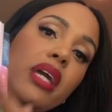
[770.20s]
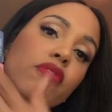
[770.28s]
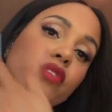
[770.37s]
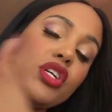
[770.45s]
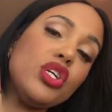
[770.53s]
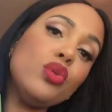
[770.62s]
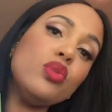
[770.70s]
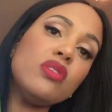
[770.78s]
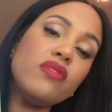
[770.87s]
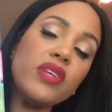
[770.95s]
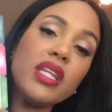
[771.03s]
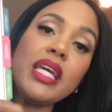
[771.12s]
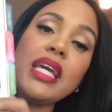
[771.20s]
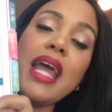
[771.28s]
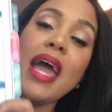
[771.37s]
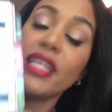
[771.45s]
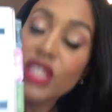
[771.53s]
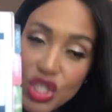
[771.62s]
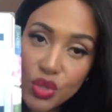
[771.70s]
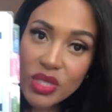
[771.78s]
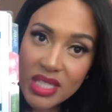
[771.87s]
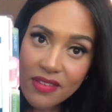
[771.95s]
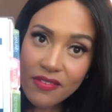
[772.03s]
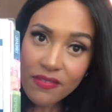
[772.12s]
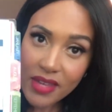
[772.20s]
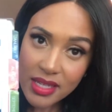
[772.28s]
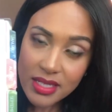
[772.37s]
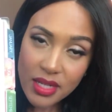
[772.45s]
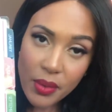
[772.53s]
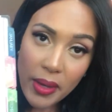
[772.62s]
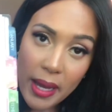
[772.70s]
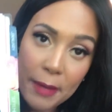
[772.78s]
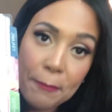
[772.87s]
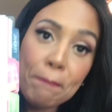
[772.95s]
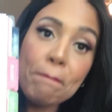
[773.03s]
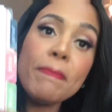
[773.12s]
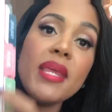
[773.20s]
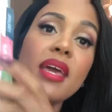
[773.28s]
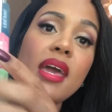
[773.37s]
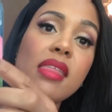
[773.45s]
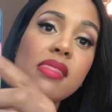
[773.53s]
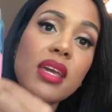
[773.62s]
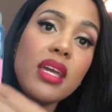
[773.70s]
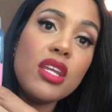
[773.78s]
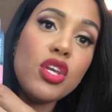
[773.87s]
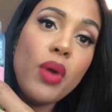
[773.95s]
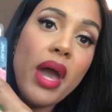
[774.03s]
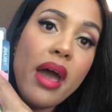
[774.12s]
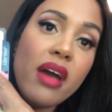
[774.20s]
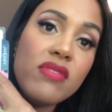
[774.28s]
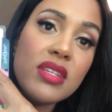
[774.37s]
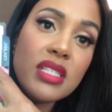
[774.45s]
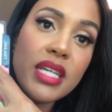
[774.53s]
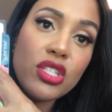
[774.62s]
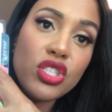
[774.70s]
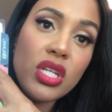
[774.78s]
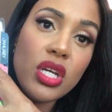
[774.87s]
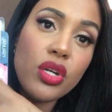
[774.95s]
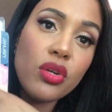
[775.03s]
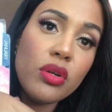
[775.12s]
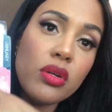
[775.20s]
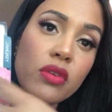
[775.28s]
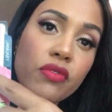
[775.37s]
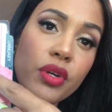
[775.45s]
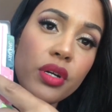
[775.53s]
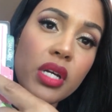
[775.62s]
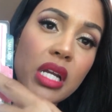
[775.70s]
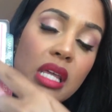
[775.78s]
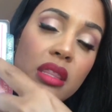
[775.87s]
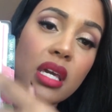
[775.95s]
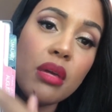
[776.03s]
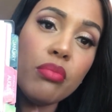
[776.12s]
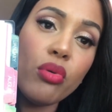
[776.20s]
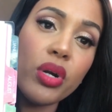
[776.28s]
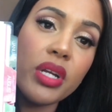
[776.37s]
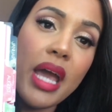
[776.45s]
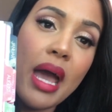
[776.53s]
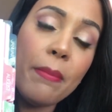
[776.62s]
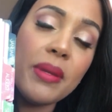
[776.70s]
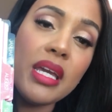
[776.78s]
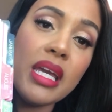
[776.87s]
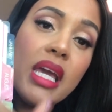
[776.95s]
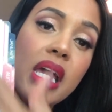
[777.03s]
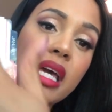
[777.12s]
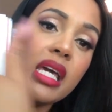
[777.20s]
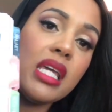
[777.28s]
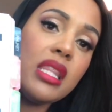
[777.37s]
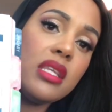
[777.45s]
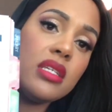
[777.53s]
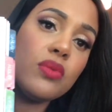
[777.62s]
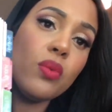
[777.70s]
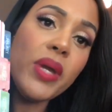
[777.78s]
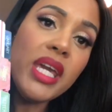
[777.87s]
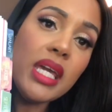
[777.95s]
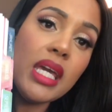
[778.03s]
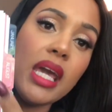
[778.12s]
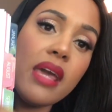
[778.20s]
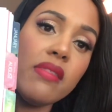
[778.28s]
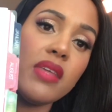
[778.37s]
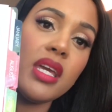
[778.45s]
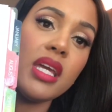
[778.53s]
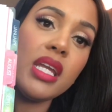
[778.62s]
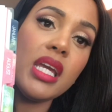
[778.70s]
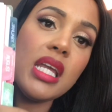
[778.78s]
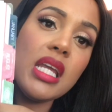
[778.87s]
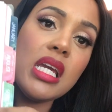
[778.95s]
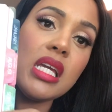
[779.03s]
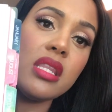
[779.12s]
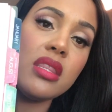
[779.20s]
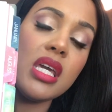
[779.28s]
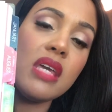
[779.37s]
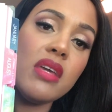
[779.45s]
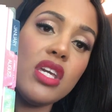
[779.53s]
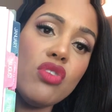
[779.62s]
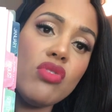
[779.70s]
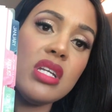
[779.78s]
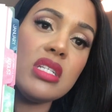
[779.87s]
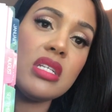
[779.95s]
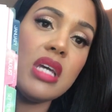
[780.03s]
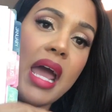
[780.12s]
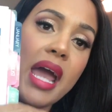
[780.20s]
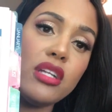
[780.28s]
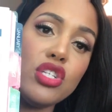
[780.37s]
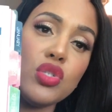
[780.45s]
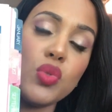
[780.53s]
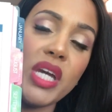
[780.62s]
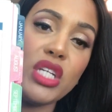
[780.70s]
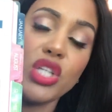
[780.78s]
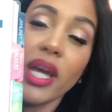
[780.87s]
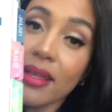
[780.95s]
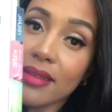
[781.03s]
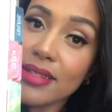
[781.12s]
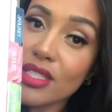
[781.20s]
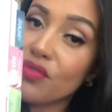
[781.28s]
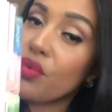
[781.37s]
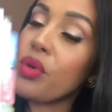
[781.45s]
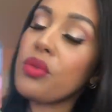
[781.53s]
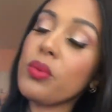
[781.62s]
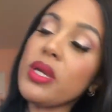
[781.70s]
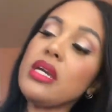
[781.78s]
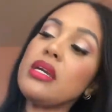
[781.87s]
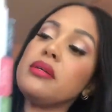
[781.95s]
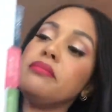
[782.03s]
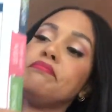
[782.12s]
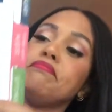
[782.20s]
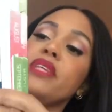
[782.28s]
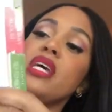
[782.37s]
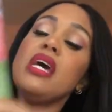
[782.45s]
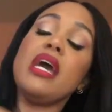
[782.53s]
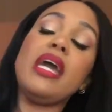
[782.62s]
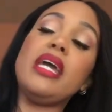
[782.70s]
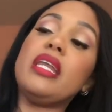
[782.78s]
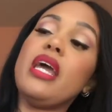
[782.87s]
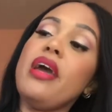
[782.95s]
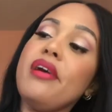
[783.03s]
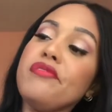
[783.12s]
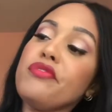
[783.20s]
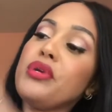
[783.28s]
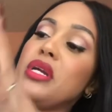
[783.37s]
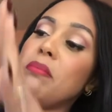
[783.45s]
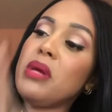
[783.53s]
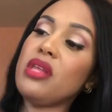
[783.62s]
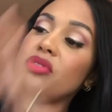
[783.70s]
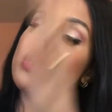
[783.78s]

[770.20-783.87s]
for you to fill in as you see fit. Okay. And then you have this section here for anything important happening in this week, and then anything that you need to add to a checklist for the week. And every month